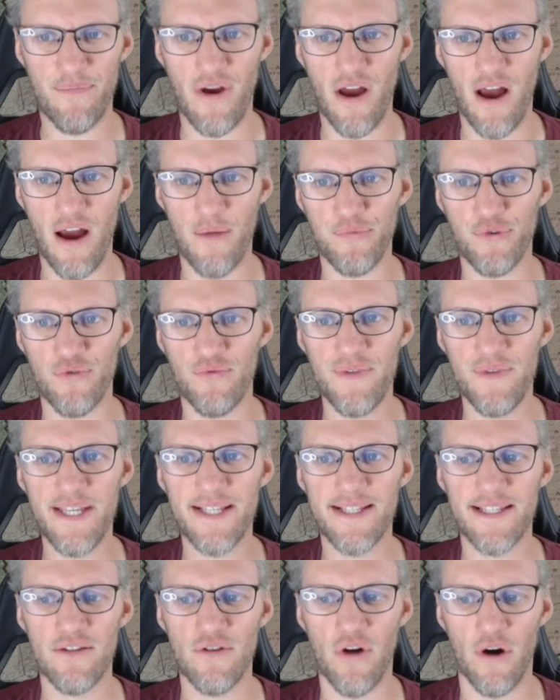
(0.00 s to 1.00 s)
up to
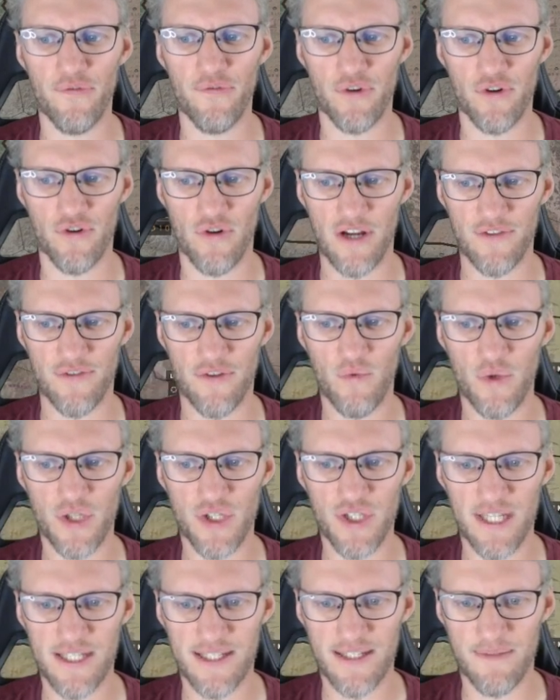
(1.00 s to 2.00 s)
Nizhny Novgorod,
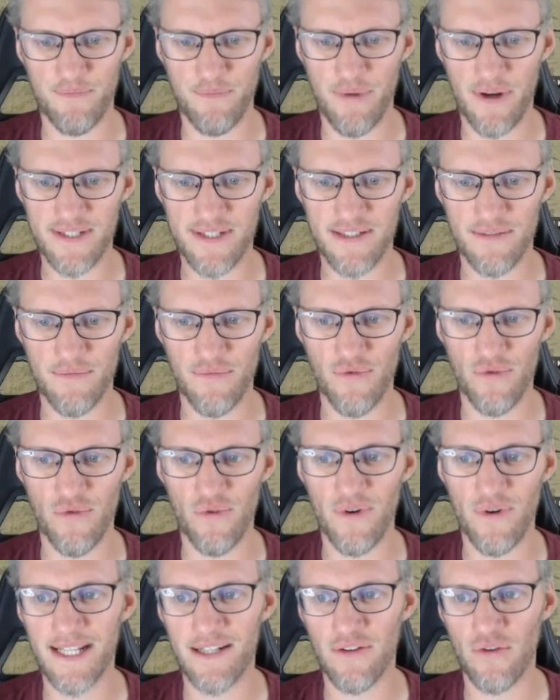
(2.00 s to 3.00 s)
which is
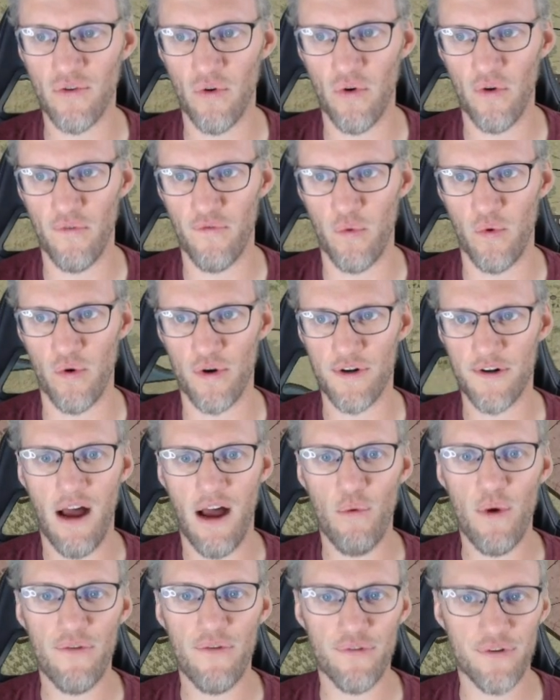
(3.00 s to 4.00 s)
possible in Call of War.
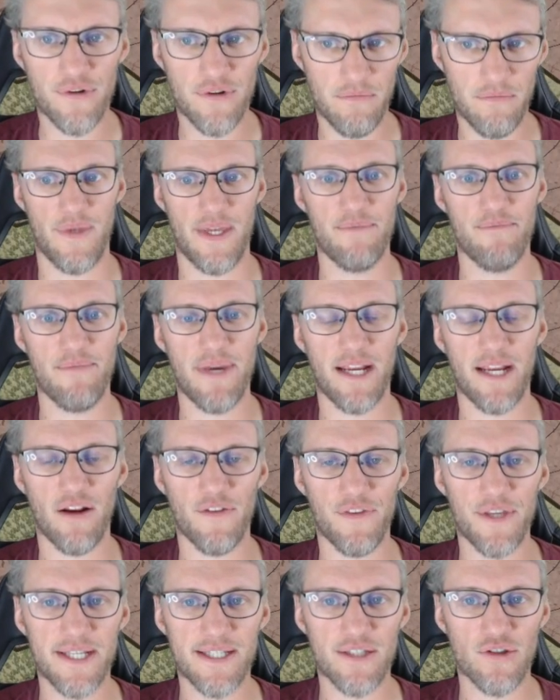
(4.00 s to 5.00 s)
However, it may
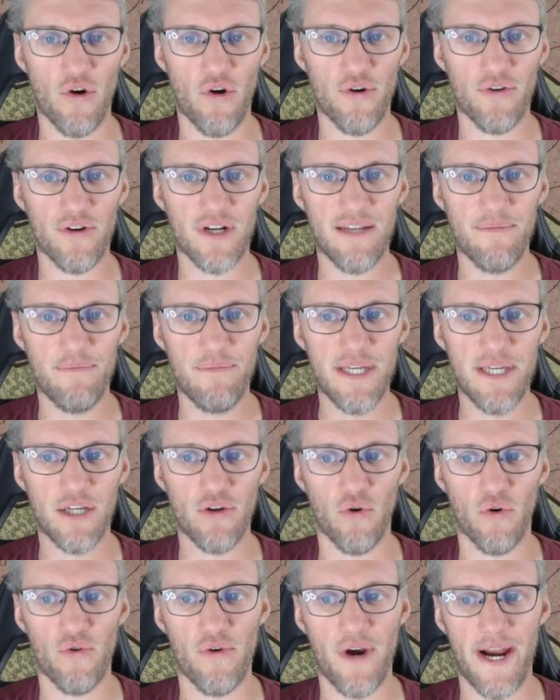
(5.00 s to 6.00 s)
not historically be
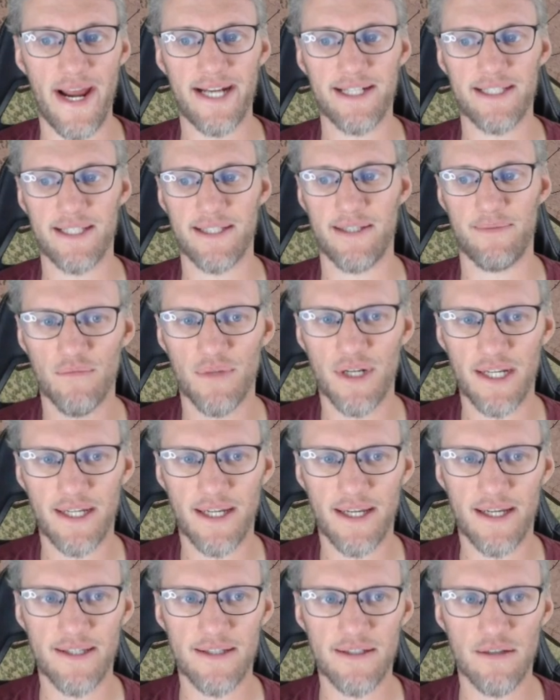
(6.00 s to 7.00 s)
correct, but I
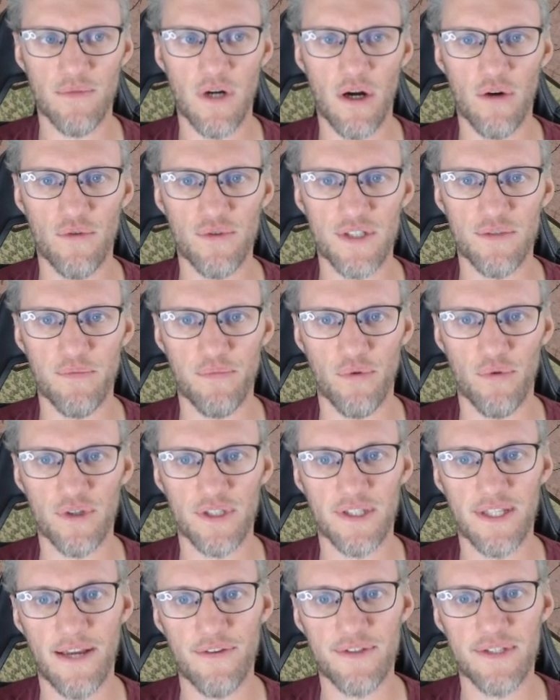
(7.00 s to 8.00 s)
can somehow
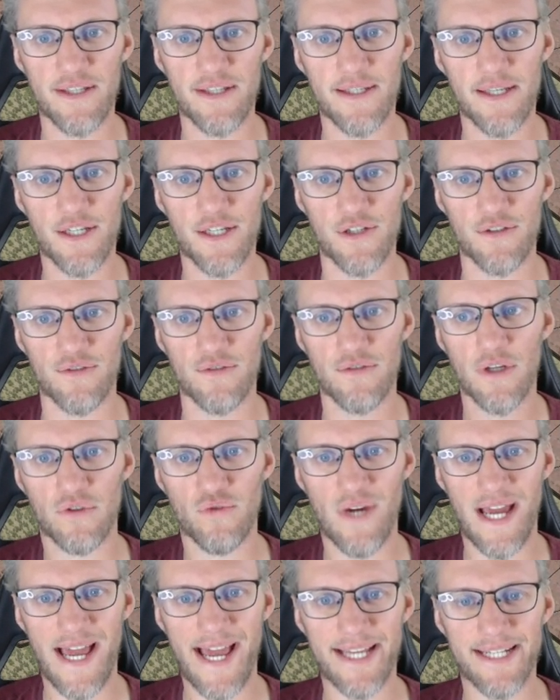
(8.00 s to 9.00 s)
support dev's decision
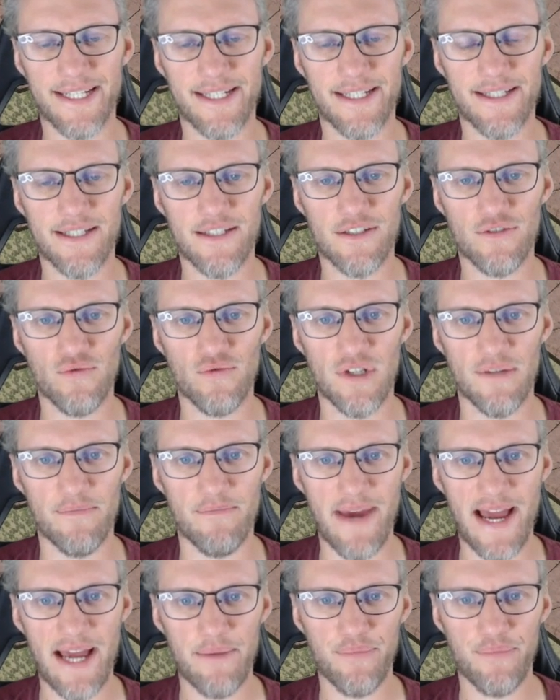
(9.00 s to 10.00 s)
to add this to the
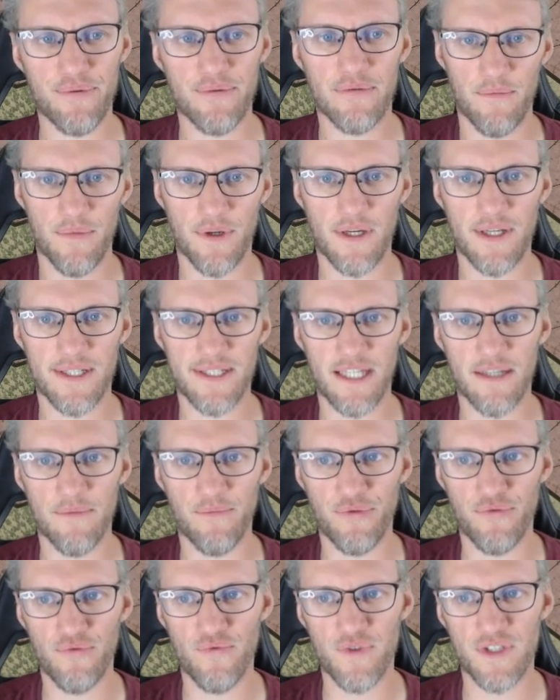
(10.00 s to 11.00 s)
map because it
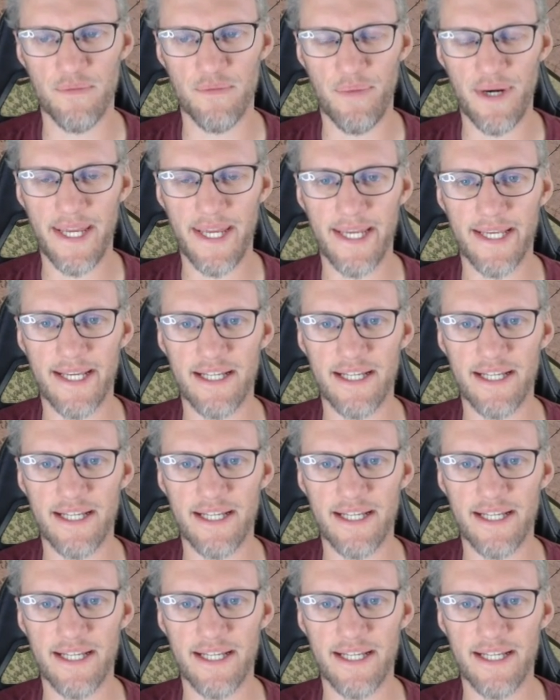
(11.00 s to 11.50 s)
improves the playing